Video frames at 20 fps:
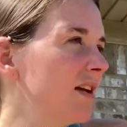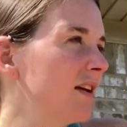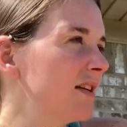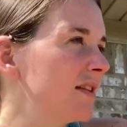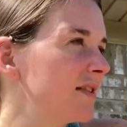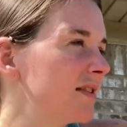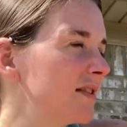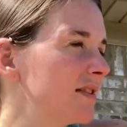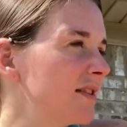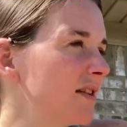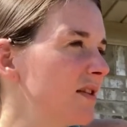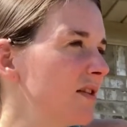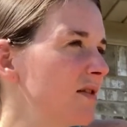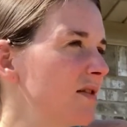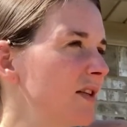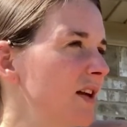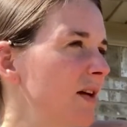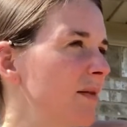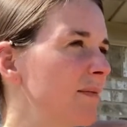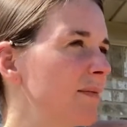So
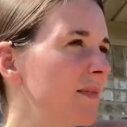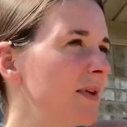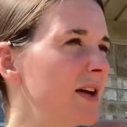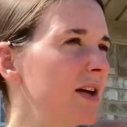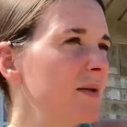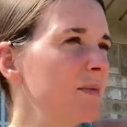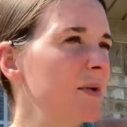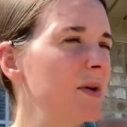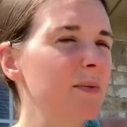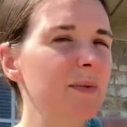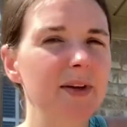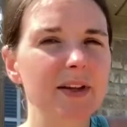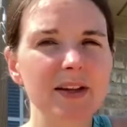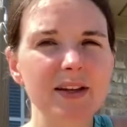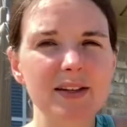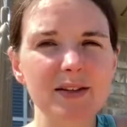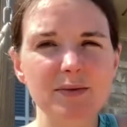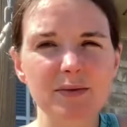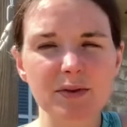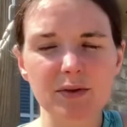that may be my
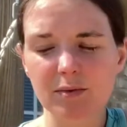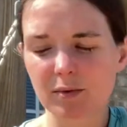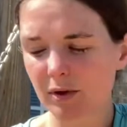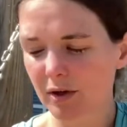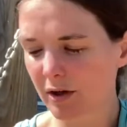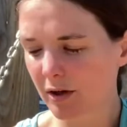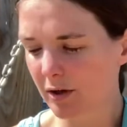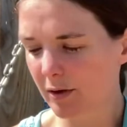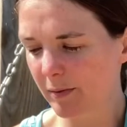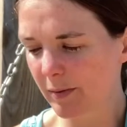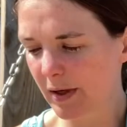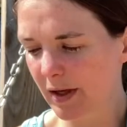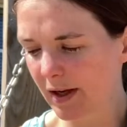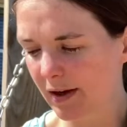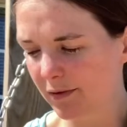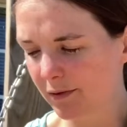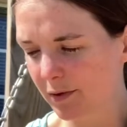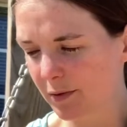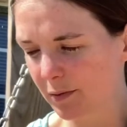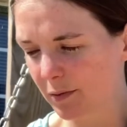last week of work, or I may
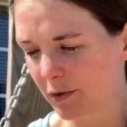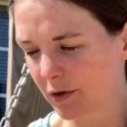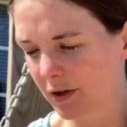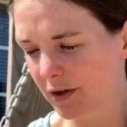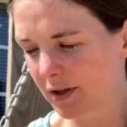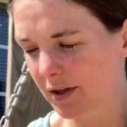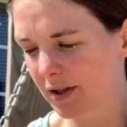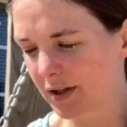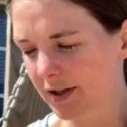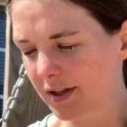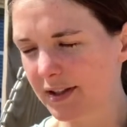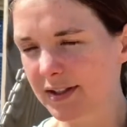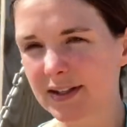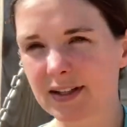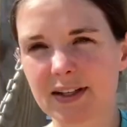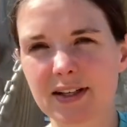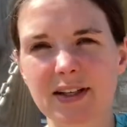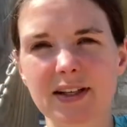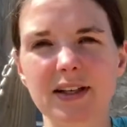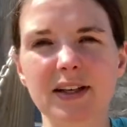have one more
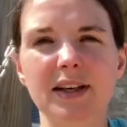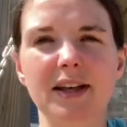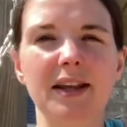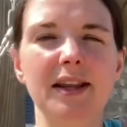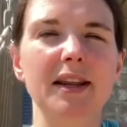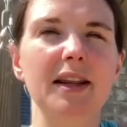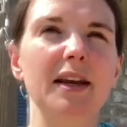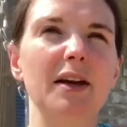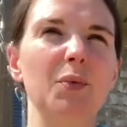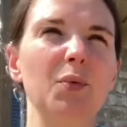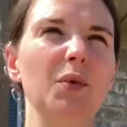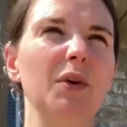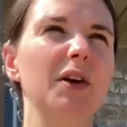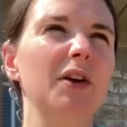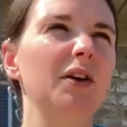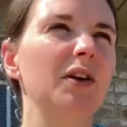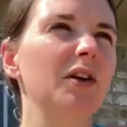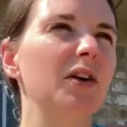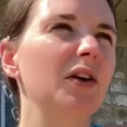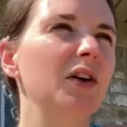extended, and then we
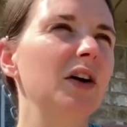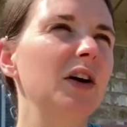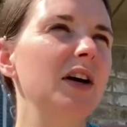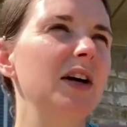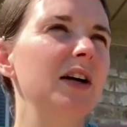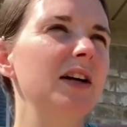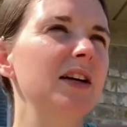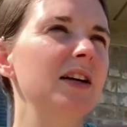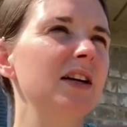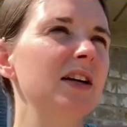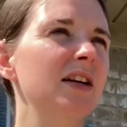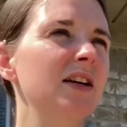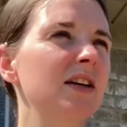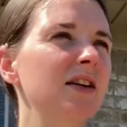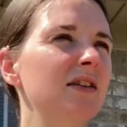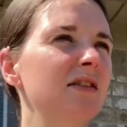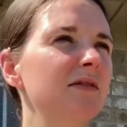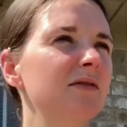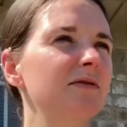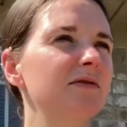are on
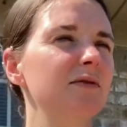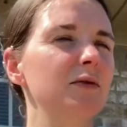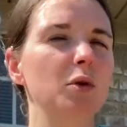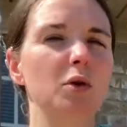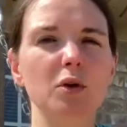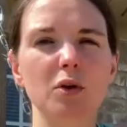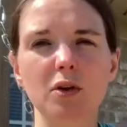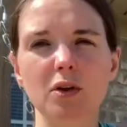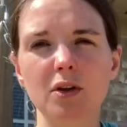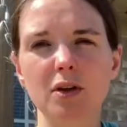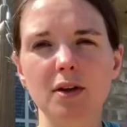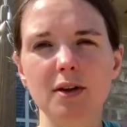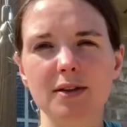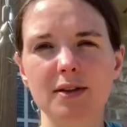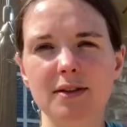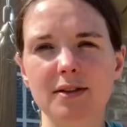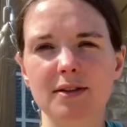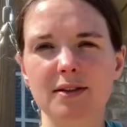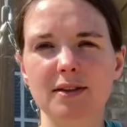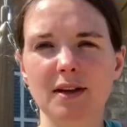full
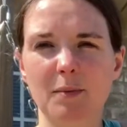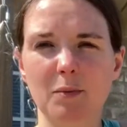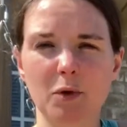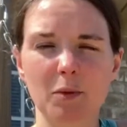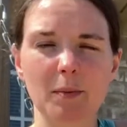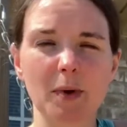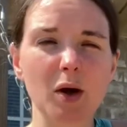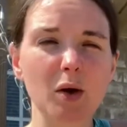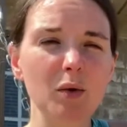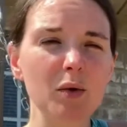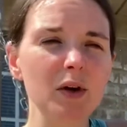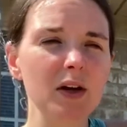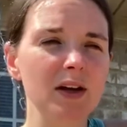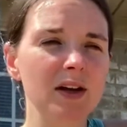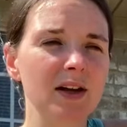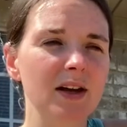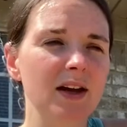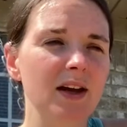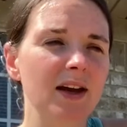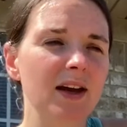summer mode,
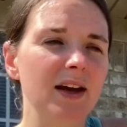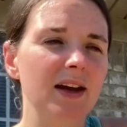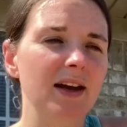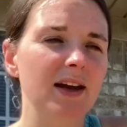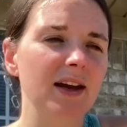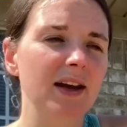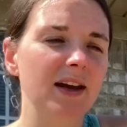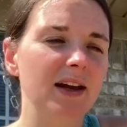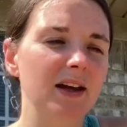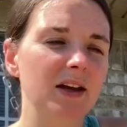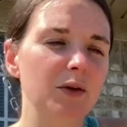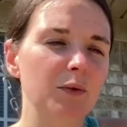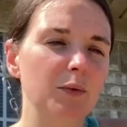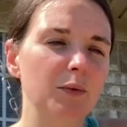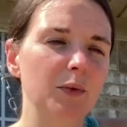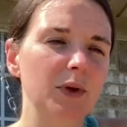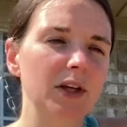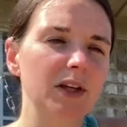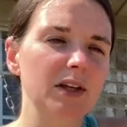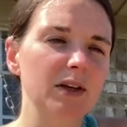and
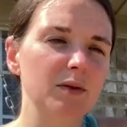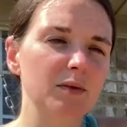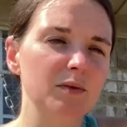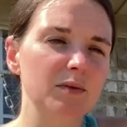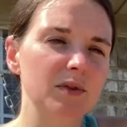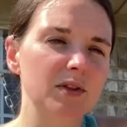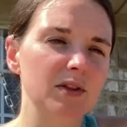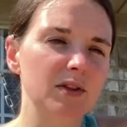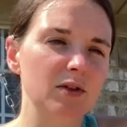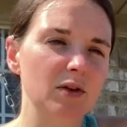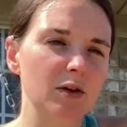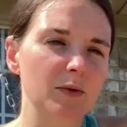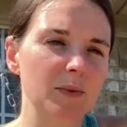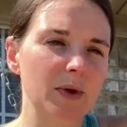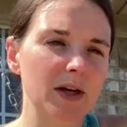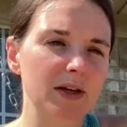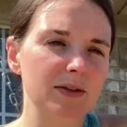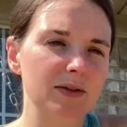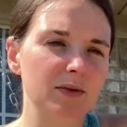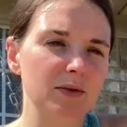we don't start
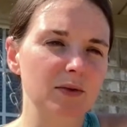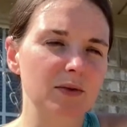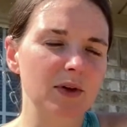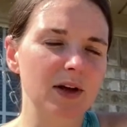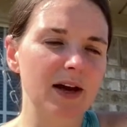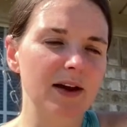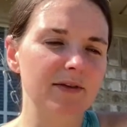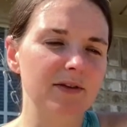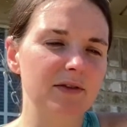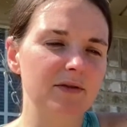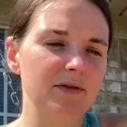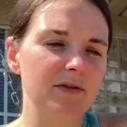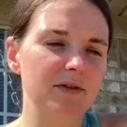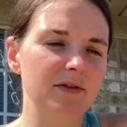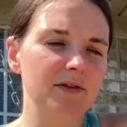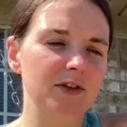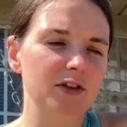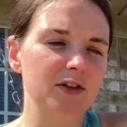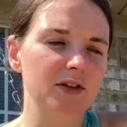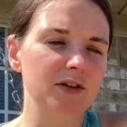back school. I haven't
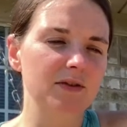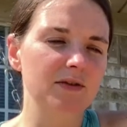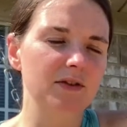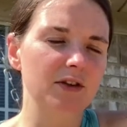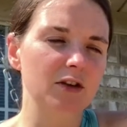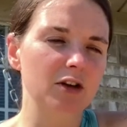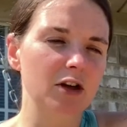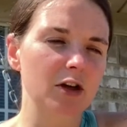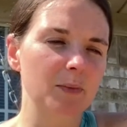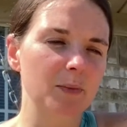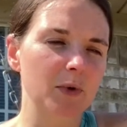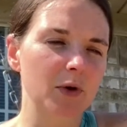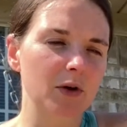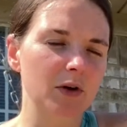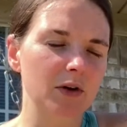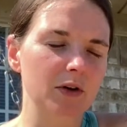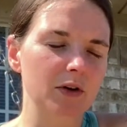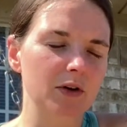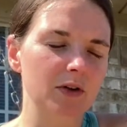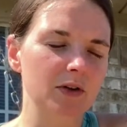officially figured up
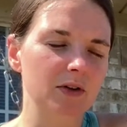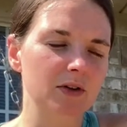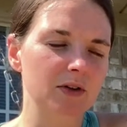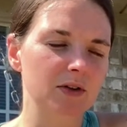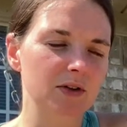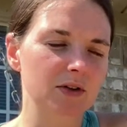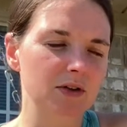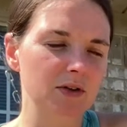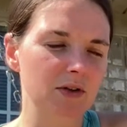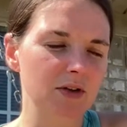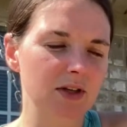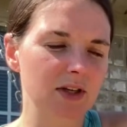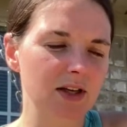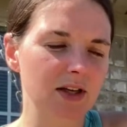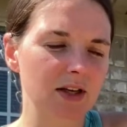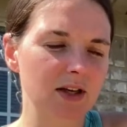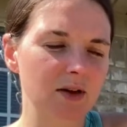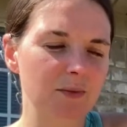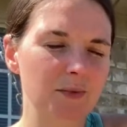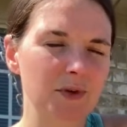our start date
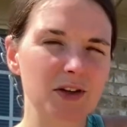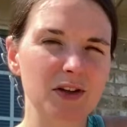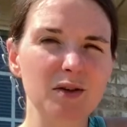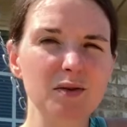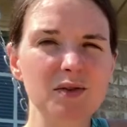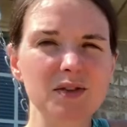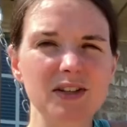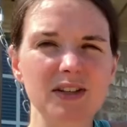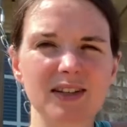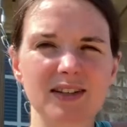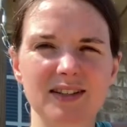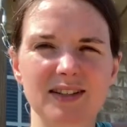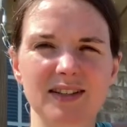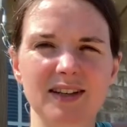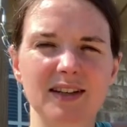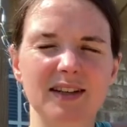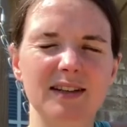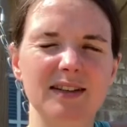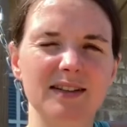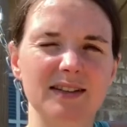yet, but usually it's
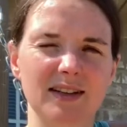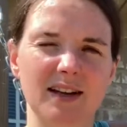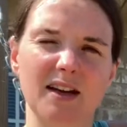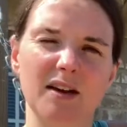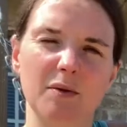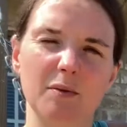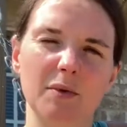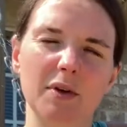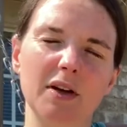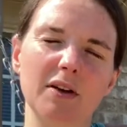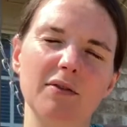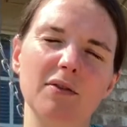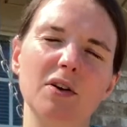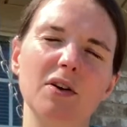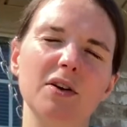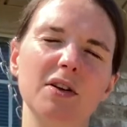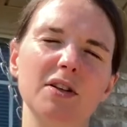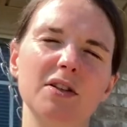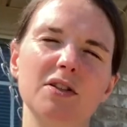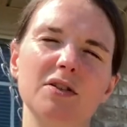like the 2nd week of
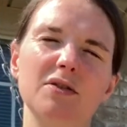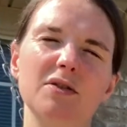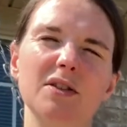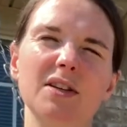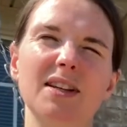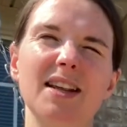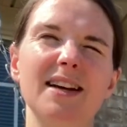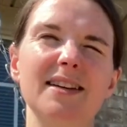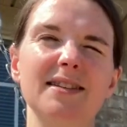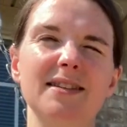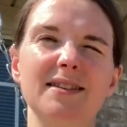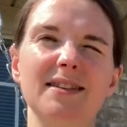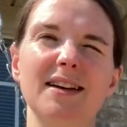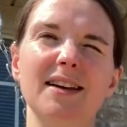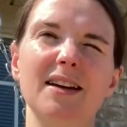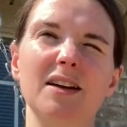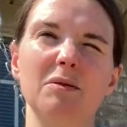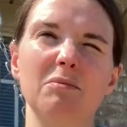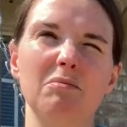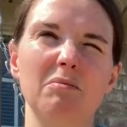August. Usually that
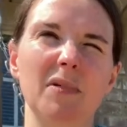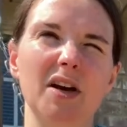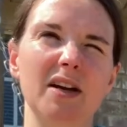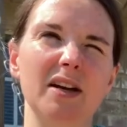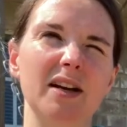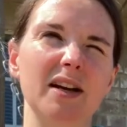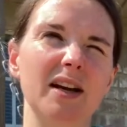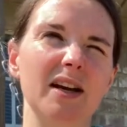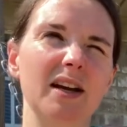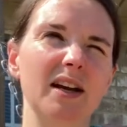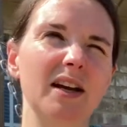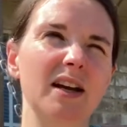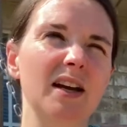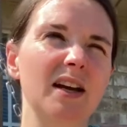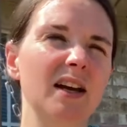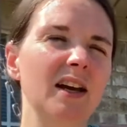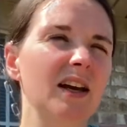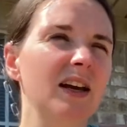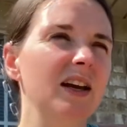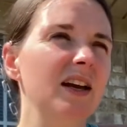2nd Monday
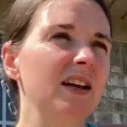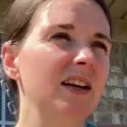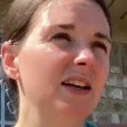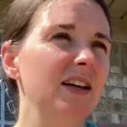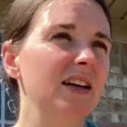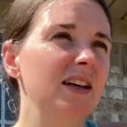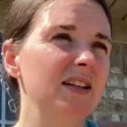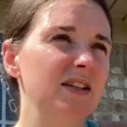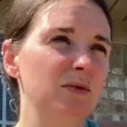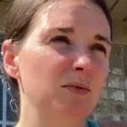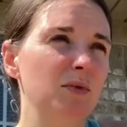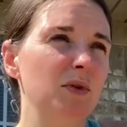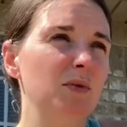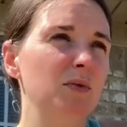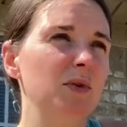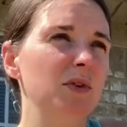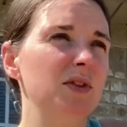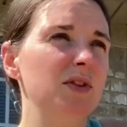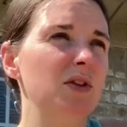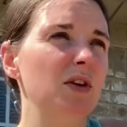is when
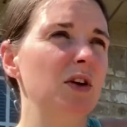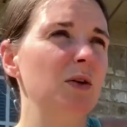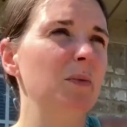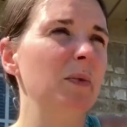we'll start